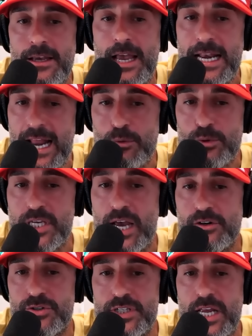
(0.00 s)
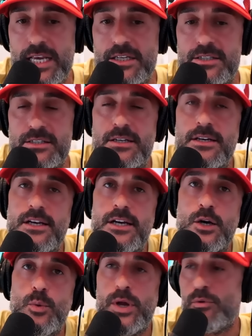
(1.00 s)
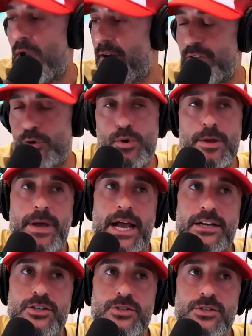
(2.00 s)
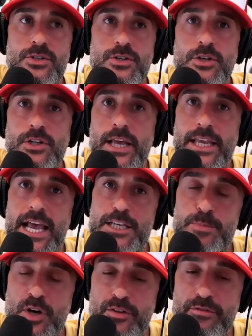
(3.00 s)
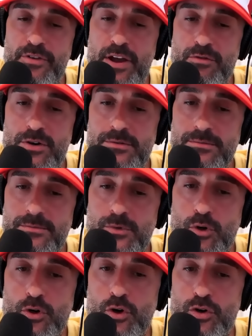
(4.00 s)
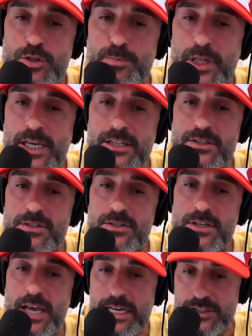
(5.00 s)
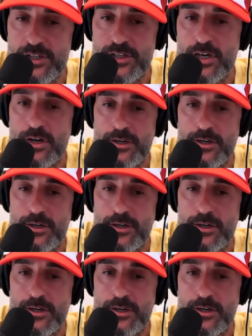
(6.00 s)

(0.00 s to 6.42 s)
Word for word: And now with title stakes, we arrive at the rematch. You like Aspinall the favorite? or Curtis Blaydes as the dog?